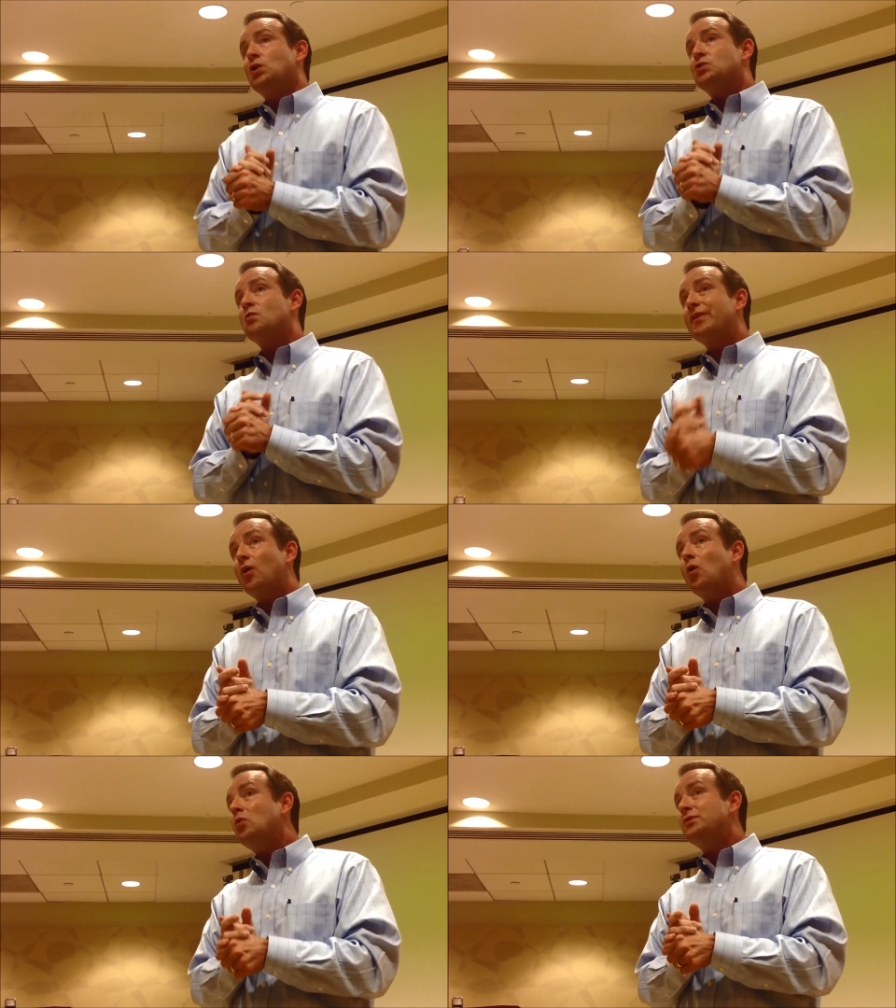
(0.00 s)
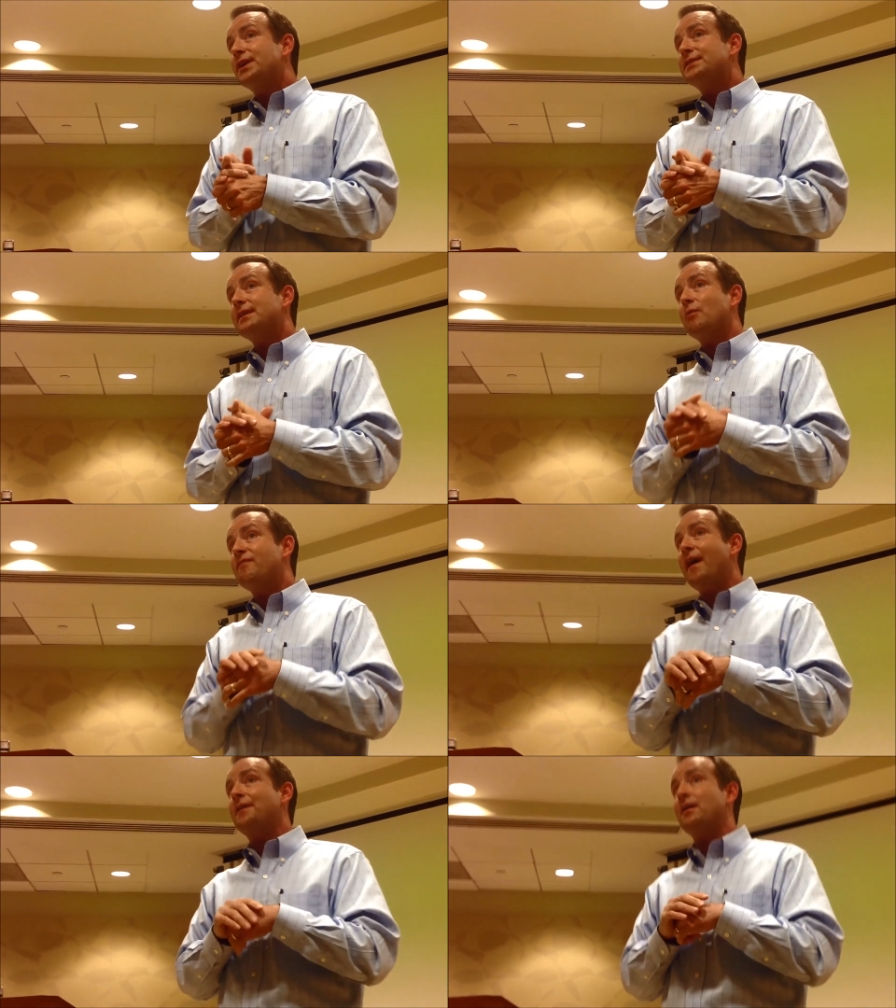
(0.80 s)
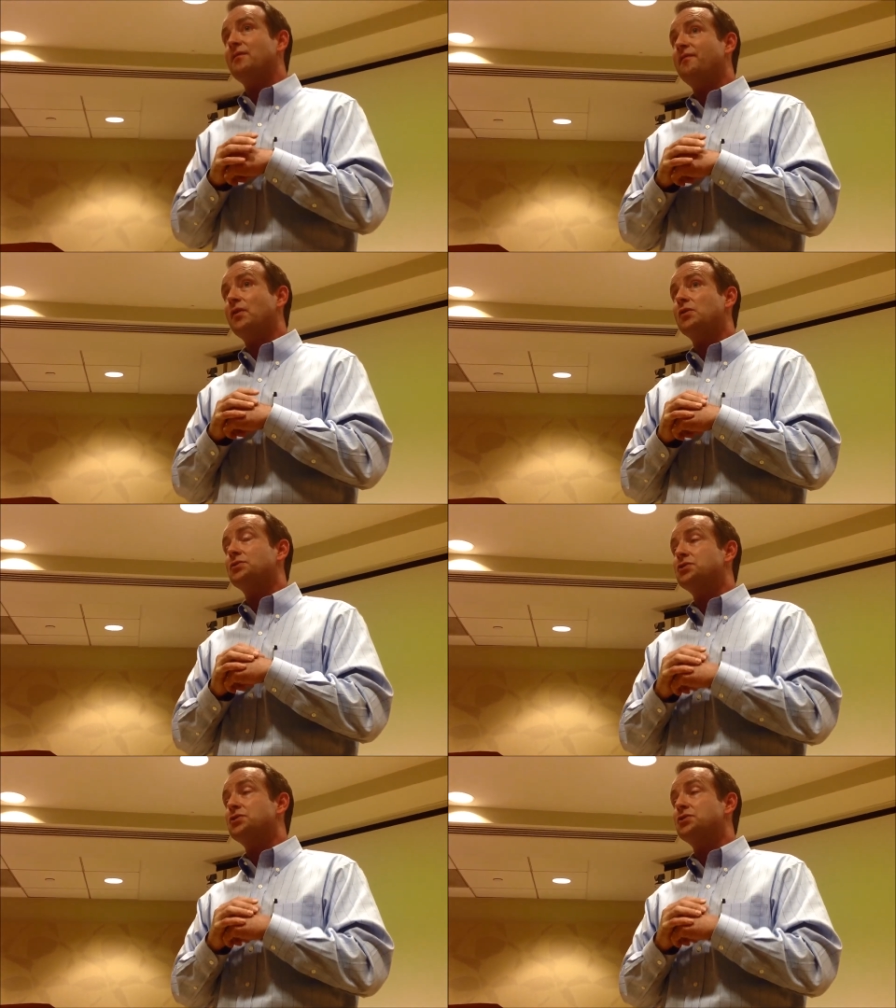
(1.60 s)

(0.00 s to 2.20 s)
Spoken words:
So with our oldest, that we found out the first,